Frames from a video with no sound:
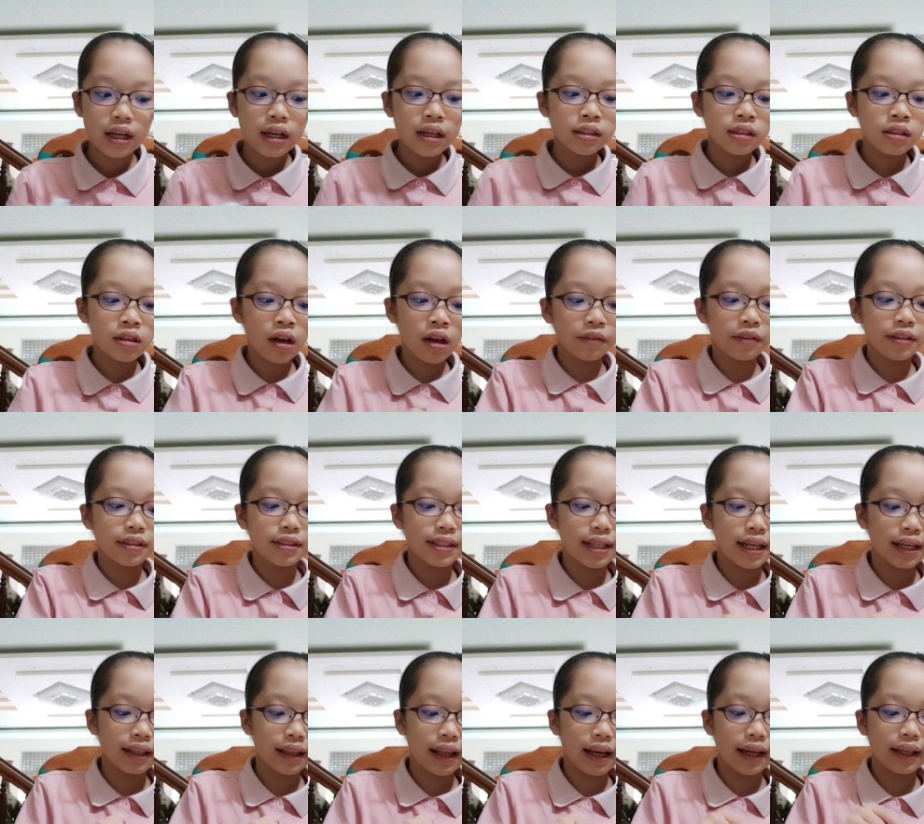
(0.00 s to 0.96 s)
So you have to
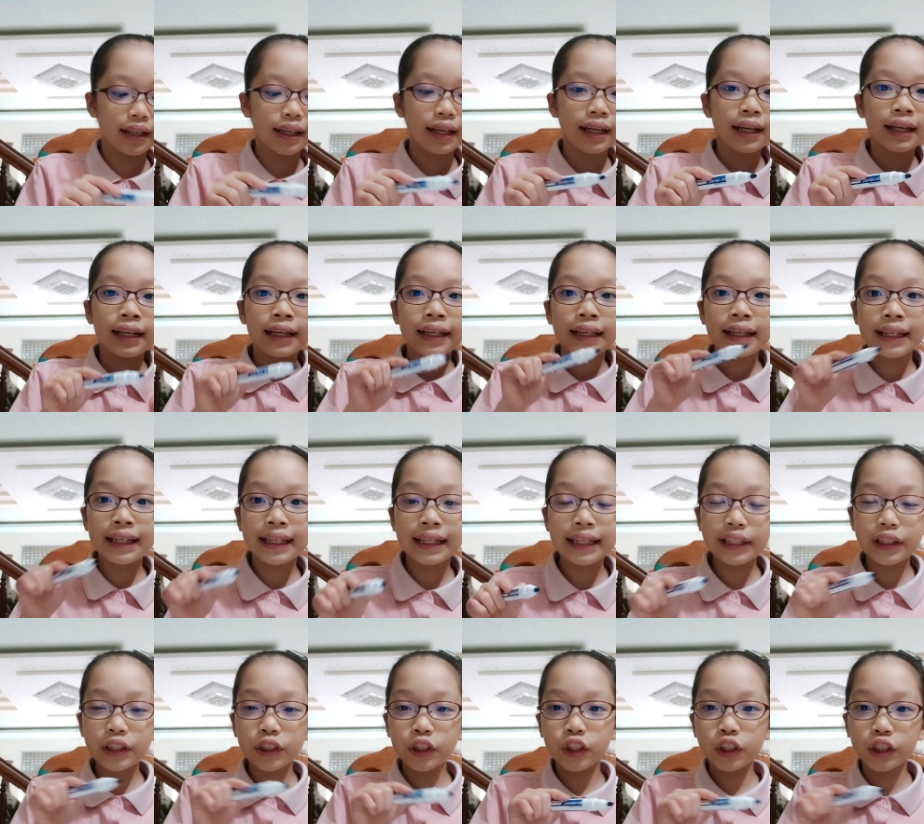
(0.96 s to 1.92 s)
say like
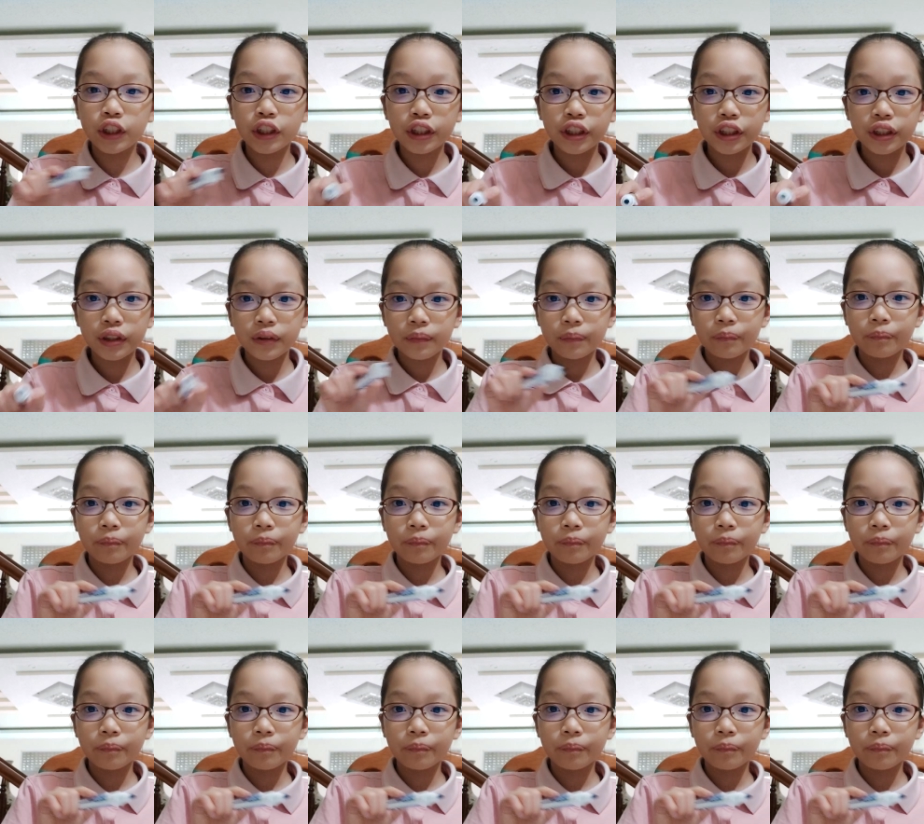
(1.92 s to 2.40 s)
each